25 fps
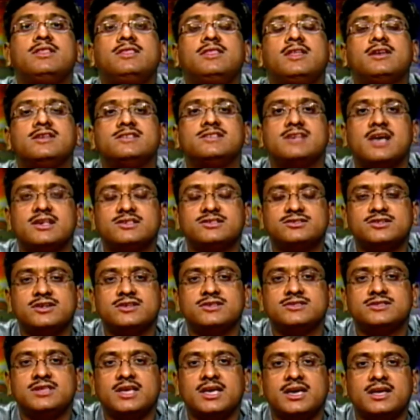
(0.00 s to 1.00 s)
the disaster
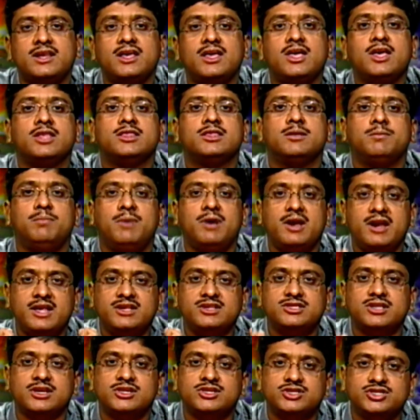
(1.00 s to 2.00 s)
is there, the buildings
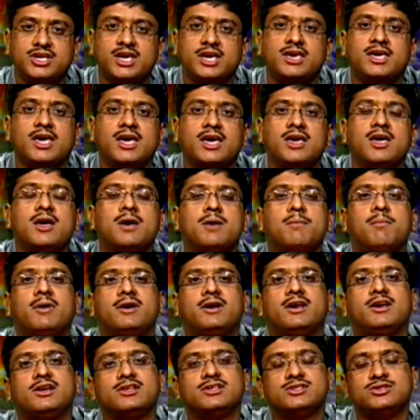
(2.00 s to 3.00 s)
are shaking but
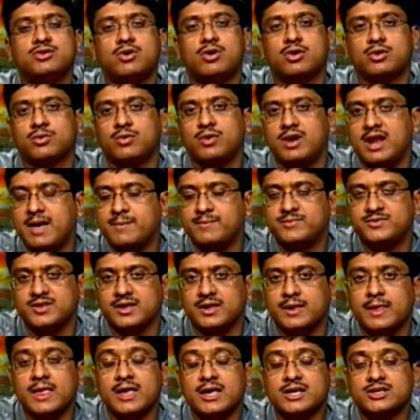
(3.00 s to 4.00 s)
it is not collapsing.
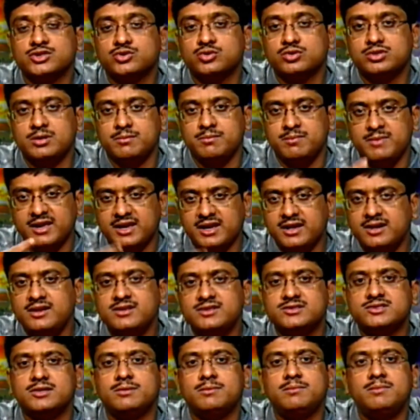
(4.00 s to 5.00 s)
So the
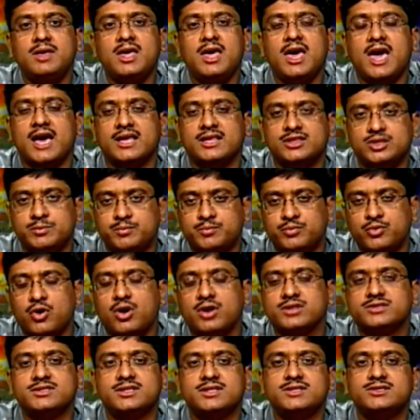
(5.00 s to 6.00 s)
mechanism and the
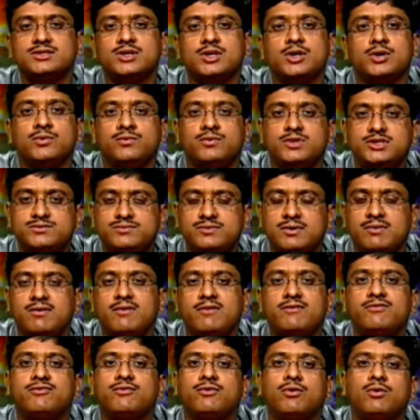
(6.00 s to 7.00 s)
process which we will
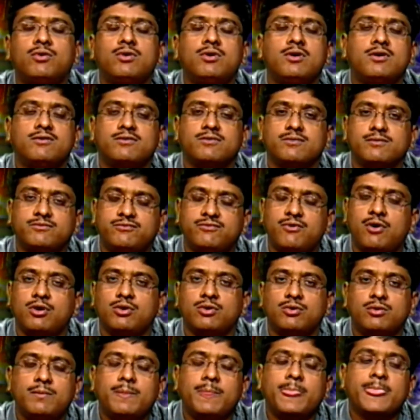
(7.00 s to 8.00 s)

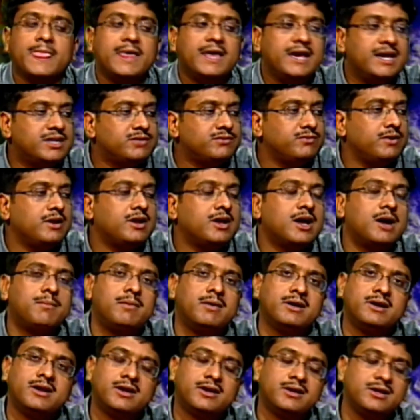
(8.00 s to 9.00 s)
follow, it will come
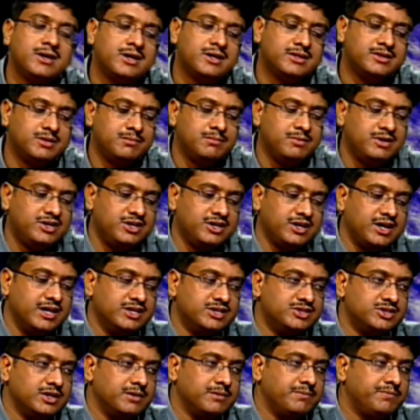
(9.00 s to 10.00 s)
under the
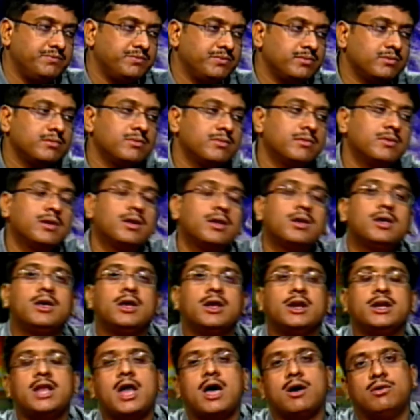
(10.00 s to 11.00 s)
mitigation.
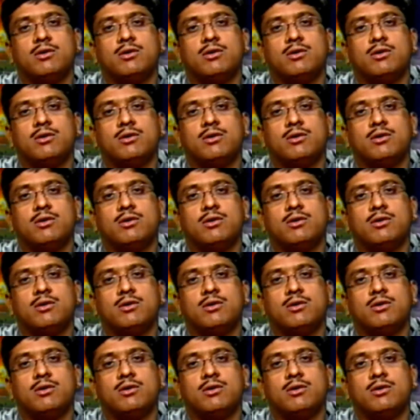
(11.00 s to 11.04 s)
Now,